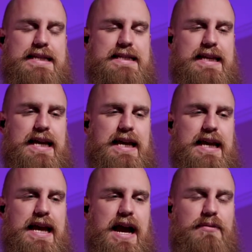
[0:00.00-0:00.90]

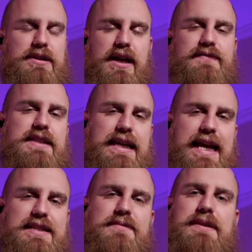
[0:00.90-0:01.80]
I would love to
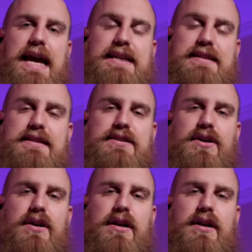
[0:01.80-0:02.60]
get some guesses on